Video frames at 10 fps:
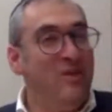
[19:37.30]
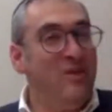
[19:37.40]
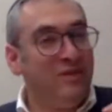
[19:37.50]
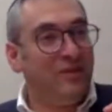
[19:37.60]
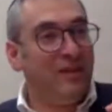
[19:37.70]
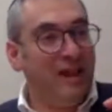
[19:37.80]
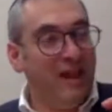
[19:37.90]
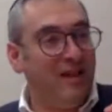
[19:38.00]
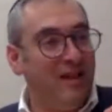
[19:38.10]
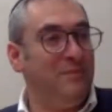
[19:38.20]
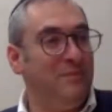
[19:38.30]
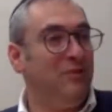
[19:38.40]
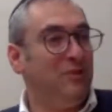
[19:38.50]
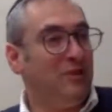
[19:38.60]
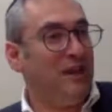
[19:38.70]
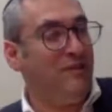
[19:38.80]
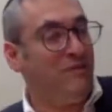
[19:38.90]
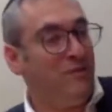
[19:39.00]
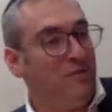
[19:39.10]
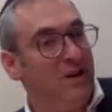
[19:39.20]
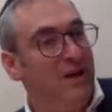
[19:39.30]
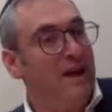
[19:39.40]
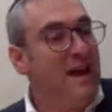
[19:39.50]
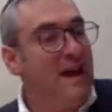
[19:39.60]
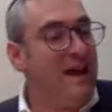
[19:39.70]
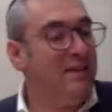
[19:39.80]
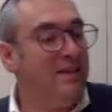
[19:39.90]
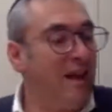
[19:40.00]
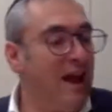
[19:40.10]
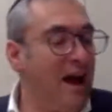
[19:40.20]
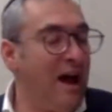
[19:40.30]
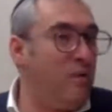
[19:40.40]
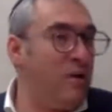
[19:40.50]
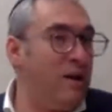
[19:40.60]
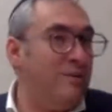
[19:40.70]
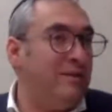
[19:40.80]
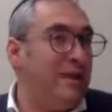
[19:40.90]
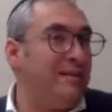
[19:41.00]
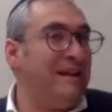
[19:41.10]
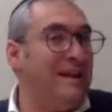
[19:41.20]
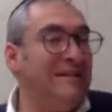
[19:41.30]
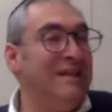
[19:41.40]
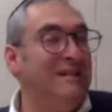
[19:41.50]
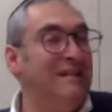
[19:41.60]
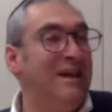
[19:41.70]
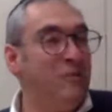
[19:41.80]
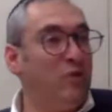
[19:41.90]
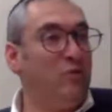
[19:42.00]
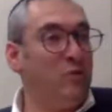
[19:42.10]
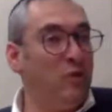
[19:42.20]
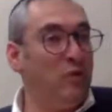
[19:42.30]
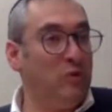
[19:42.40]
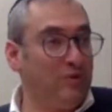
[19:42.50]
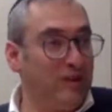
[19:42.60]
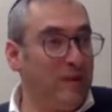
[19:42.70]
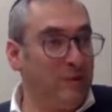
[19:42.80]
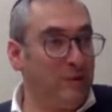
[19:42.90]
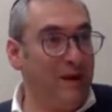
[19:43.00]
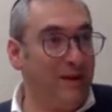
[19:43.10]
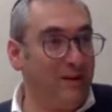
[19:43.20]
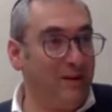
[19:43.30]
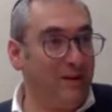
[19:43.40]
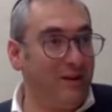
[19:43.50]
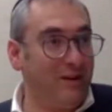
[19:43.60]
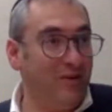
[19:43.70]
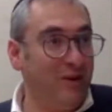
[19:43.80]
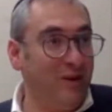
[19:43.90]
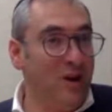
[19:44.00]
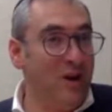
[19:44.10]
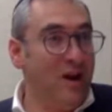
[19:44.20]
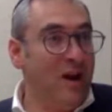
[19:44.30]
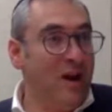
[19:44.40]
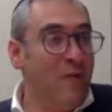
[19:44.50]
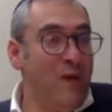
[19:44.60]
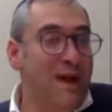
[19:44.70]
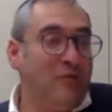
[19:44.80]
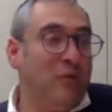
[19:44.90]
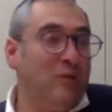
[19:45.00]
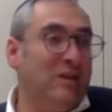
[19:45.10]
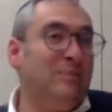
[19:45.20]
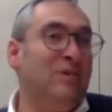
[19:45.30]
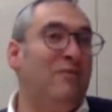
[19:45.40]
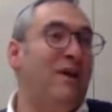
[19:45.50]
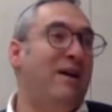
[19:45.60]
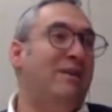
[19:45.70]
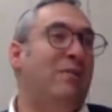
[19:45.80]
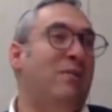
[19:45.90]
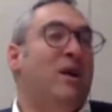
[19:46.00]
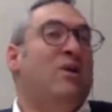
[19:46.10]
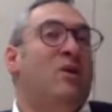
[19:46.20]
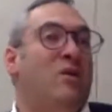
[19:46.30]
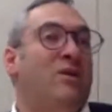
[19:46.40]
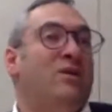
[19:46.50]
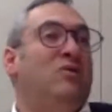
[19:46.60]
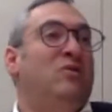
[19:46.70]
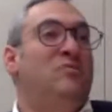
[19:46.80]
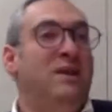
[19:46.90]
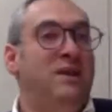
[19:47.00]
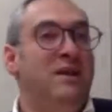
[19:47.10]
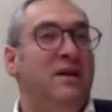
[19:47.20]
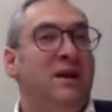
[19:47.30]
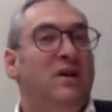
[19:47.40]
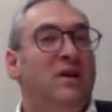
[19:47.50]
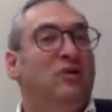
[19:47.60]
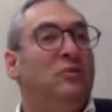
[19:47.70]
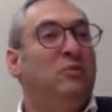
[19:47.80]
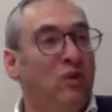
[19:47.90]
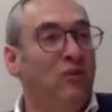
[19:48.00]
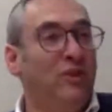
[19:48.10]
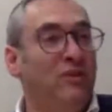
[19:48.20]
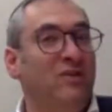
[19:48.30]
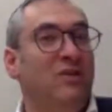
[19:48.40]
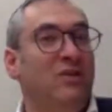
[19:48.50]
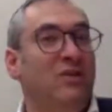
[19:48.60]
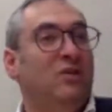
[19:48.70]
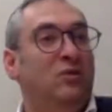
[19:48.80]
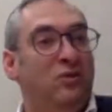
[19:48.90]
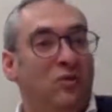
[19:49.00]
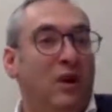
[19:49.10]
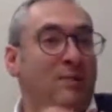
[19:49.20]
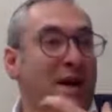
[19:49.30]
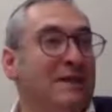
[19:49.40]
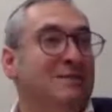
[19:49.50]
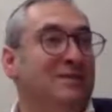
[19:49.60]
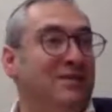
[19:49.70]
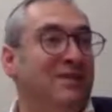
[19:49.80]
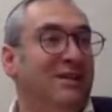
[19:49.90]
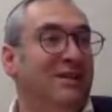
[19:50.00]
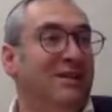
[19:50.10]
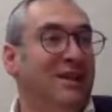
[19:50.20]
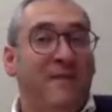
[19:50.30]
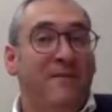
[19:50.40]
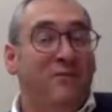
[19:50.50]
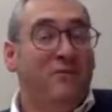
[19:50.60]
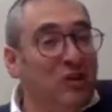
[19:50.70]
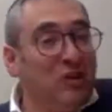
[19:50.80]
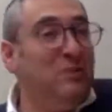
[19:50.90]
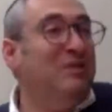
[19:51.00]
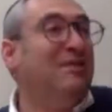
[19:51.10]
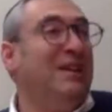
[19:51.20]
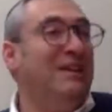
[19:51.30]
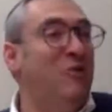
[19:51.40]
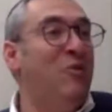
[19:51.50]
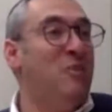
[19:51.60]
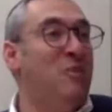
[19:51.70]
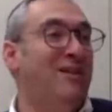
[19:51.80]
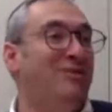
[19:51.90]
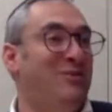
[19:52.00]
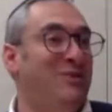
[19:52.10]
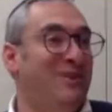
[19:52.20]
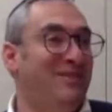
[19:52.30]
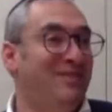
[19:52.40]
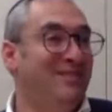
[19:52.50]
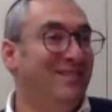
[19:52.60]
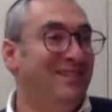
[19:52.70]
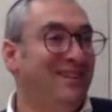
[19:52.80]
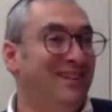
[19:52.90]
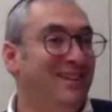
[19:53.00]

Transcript: And this element of slavery is an identity that we're supposed to accept upon ourselves. We have to accept the fact that we are going to be subservient to a master. Just be selective who the master is.